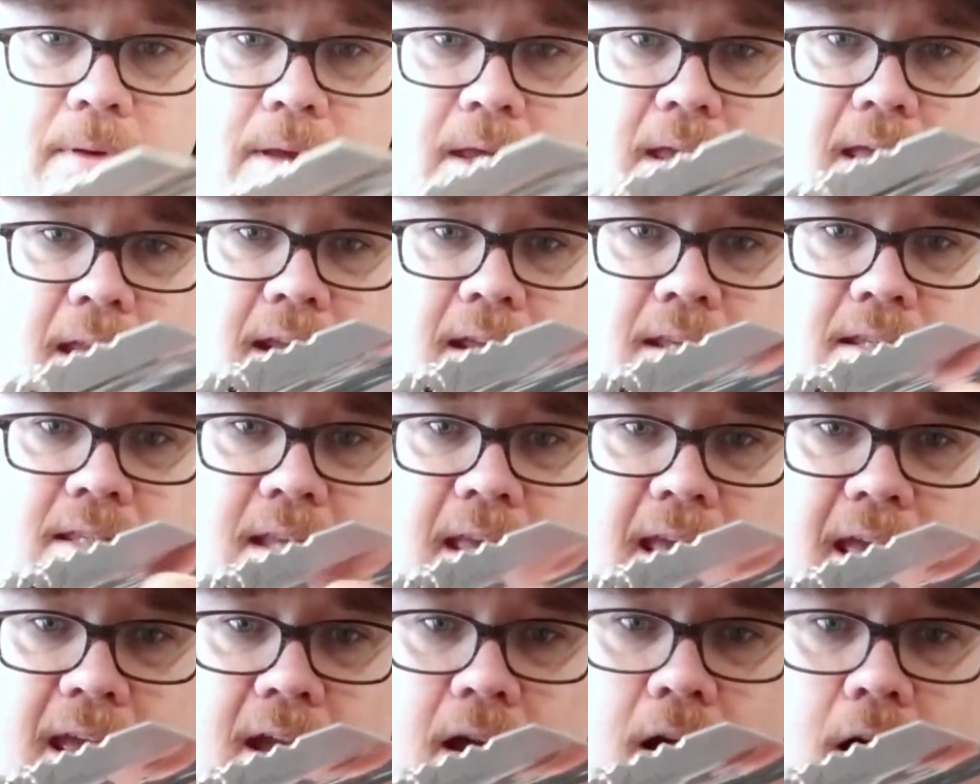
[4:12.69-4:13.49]
It is
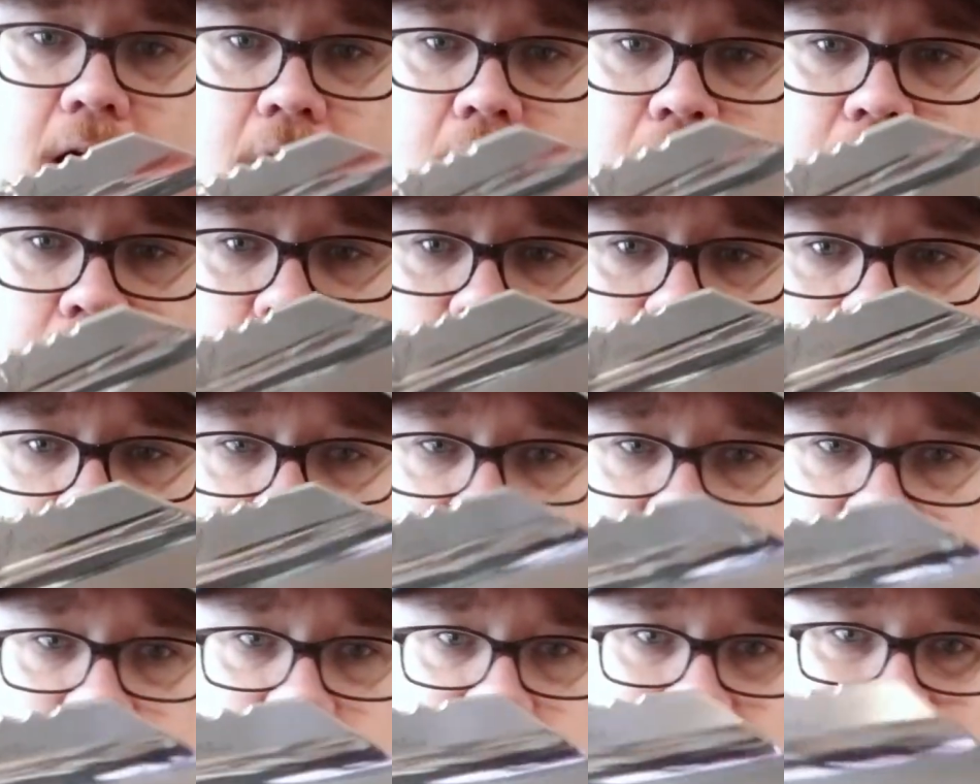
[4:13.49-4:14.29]
a hollow
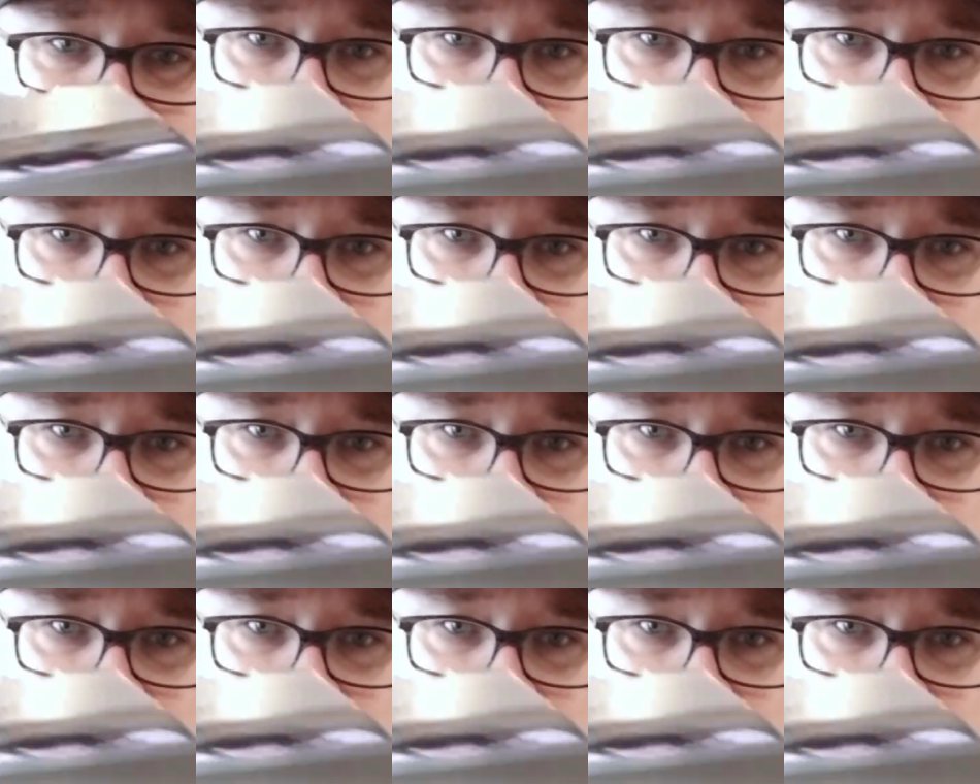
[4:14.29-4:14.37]
ground